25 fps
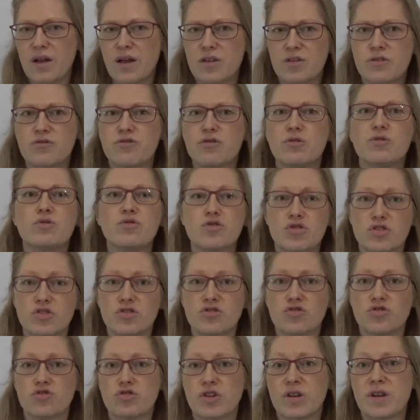through
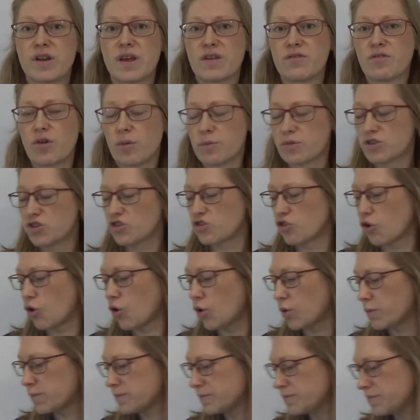drinking from a straw.